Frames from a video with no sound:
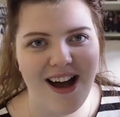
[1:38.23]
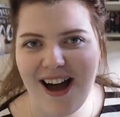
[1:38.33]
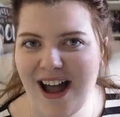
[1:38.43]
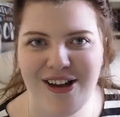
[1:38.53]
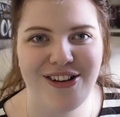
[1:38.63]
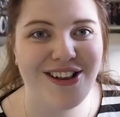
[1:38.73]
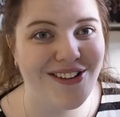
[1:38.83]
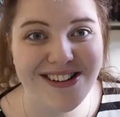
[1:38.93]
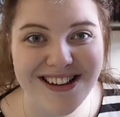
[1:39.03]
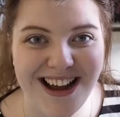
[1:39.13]
I got
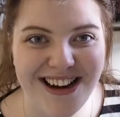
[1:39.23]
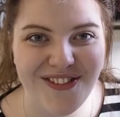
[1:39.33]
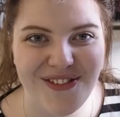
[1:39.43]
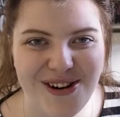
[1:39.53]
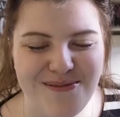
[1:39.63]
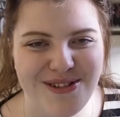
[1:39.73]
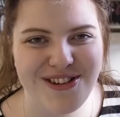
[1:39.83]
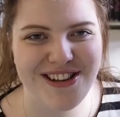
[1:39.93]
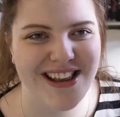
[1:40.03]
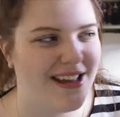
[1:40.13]
so excited for it
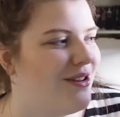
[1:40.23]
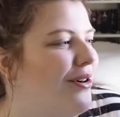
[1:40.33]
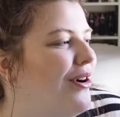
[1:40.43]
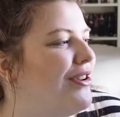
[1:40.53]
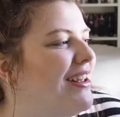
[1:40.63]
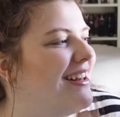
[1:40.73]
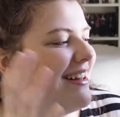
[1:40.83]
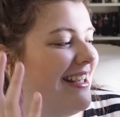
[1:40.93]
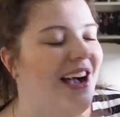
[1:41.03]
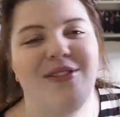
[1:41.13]
because not only does
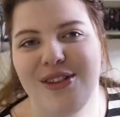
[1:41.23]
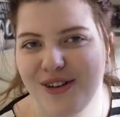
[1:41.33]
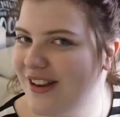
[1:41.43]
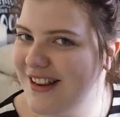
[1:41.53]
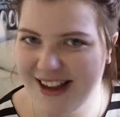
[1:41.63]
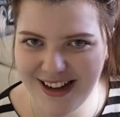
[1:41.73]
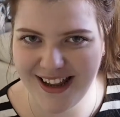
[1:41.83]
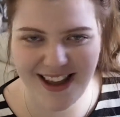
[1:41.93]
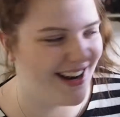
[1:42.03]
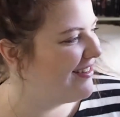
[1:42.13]
the cover look
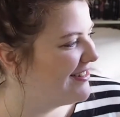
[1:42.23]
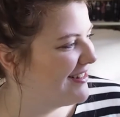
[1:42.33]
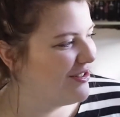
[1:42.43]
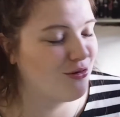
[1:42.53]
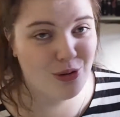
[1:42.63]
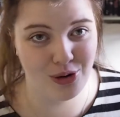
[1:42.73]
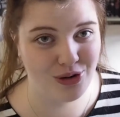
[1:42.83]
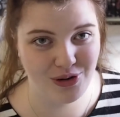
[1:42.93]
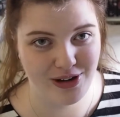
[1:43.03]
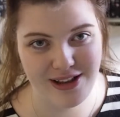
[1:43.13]
stunning, and I was
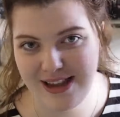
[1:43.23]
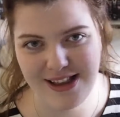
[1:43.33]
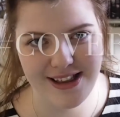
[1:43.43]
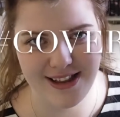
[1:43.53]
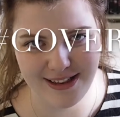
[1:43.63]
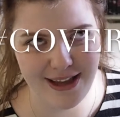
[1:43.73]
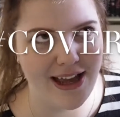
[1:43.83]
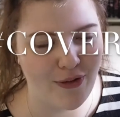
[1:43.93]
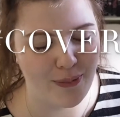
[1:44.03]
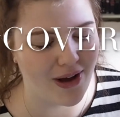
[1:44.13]
drawn to it instantly,
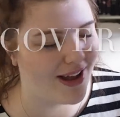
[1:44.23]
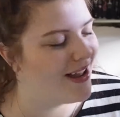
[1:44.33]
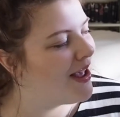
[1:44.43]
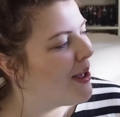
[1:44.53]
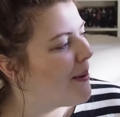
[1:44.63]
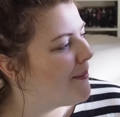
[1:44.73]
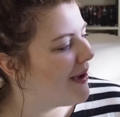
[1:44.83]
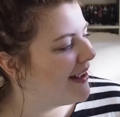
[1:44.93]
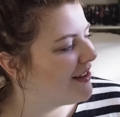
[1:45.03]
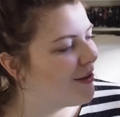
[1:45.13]
cover by,
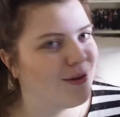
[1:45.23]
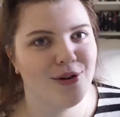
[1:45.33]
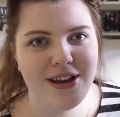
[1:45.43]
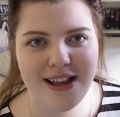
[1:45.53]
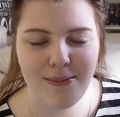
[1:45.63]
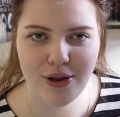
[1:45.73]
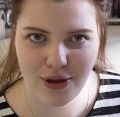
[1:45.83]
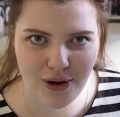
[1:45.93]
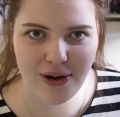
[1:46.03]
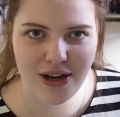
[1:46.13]
but the story seems
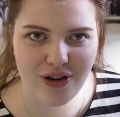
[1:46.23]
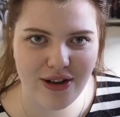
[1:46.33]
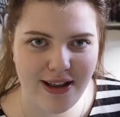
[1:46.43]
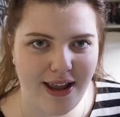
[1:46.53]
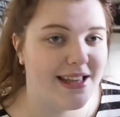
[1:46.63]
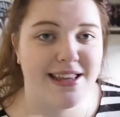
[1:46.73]
so interesting.